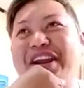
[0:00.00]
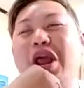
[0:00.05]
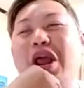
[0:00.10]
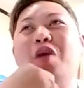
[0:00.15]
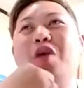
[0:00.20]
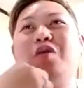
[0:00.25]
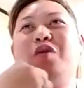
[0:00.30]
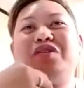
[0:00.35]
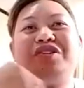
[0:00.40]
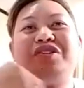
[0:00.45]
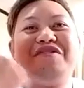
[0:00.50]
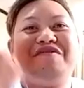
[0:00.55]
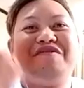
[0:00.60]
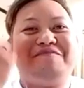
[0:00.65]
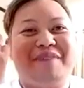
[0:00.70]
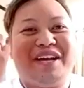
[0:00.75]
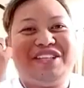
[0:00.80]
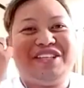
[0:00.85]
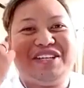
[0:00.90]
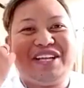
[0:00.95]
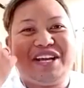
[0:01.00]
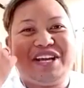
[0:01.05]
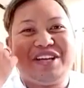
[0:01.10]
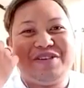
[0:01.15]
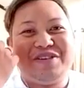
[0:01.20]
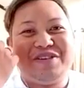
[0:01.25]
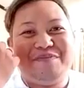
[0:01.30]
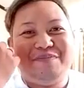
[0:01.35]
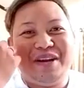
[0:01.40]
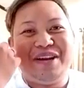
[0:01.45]
Well, you've mentioned that you've
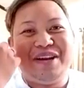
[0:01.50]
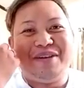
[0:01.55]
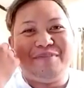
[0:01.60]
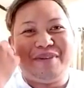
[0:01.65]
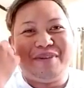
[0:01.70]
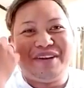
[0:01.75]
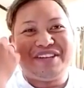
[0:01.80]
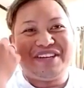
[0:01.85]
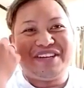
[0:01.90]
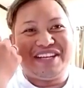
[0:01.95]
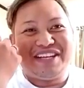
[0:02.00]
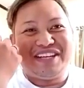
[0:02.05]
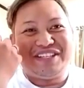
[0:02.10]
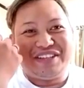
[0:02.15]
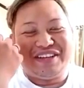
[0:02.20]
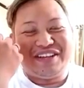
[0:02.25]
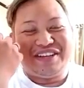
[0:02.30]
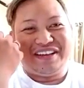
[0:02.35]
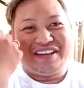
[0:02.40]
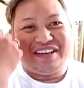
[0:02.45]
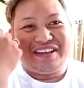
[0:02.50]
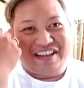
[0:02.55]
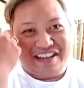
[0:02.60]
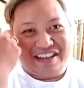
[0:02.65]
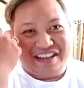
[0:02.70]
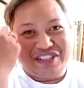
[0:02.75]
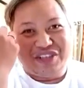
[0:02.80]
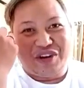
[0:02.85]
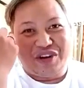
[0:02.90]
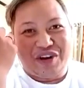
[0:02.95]
been a mother as
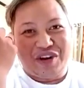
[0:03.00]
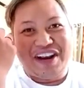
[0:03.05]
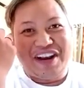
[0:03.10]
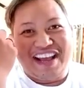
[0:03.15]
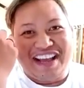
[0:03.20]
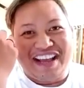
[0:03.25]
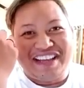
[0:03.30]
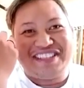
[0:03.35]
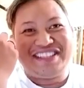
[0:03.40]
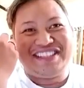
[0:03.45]
early as